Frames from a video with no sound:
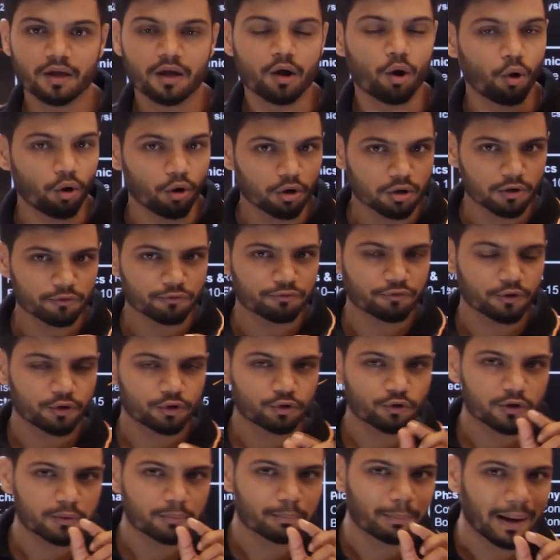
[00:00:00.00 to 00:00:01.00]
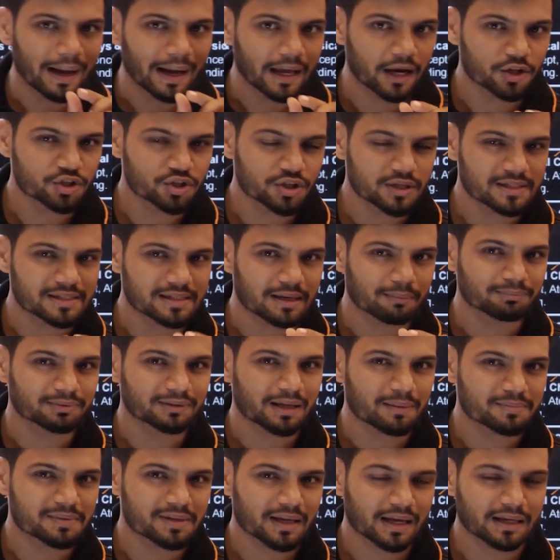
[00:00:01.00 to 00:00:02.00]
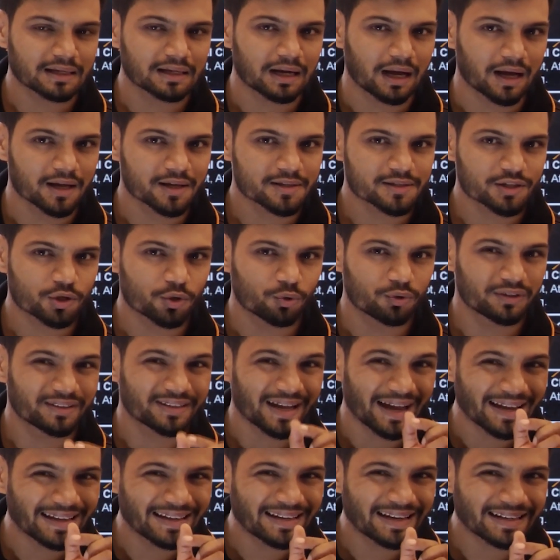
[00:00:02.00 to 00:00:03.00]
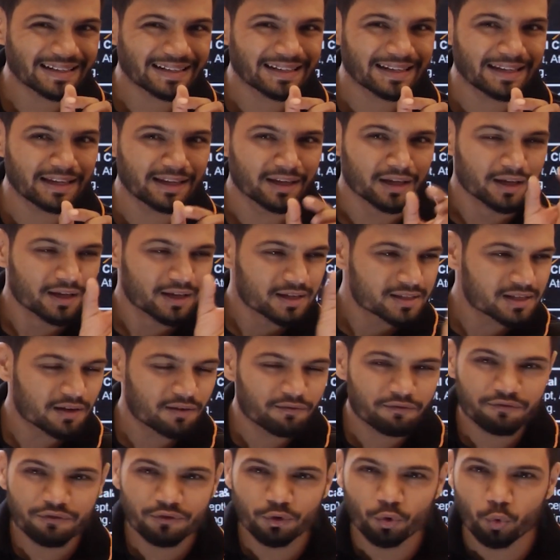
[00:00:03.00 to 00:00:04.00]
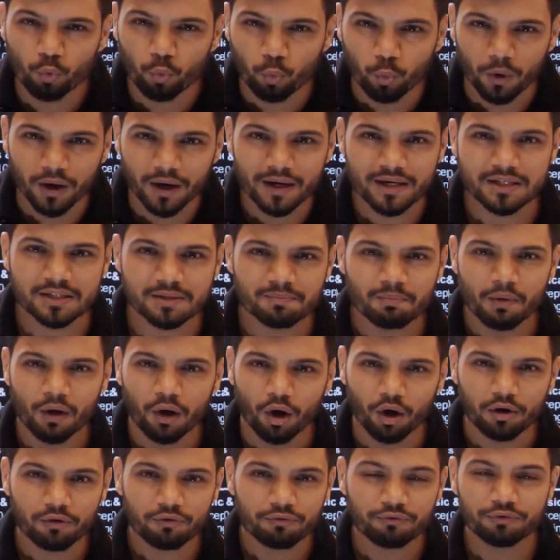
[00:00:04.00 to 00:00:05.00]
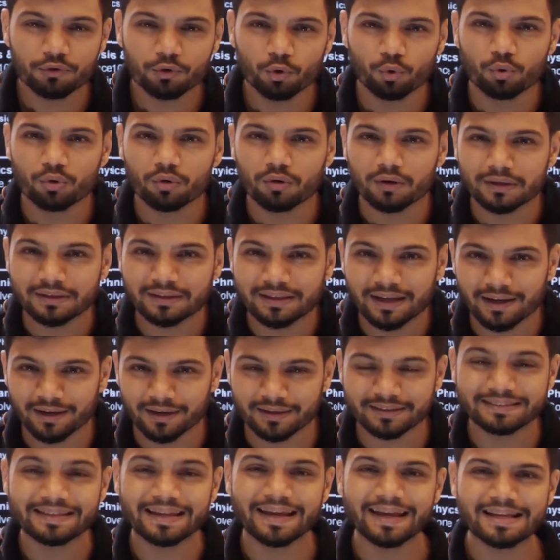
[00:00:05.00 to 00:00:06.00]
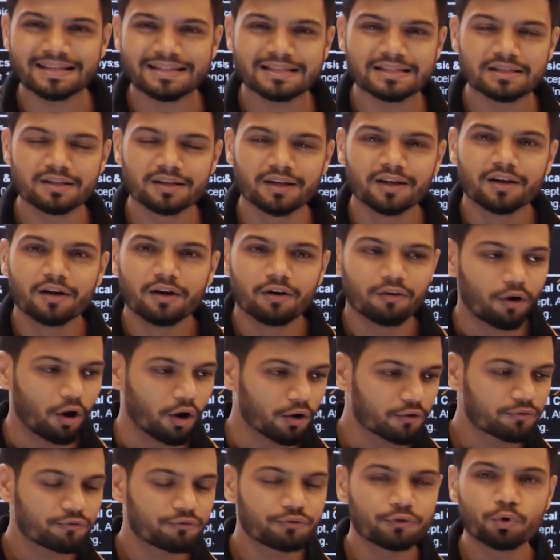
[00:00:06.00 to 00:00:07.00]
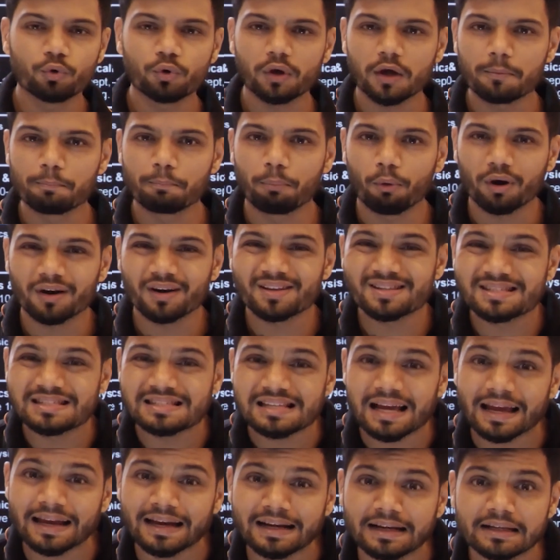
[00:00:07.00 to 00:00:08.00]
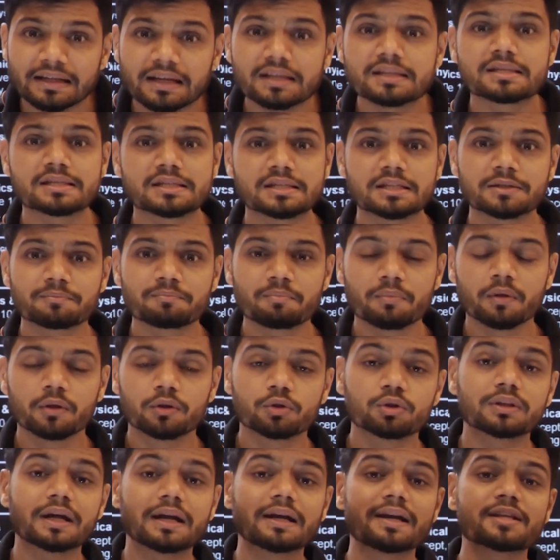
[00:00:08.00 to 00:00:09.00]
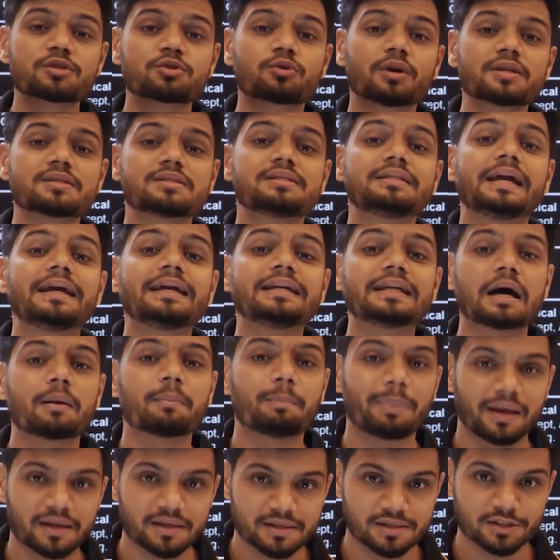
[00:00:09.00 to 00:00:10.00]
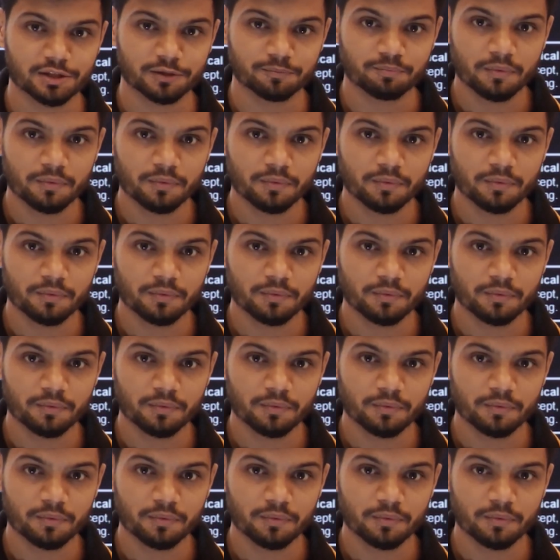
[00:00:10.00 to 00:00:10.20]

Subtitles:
All of you know in biology, sometimes they can ask you directly some few words or few dates or few important scientists. So that is called as database.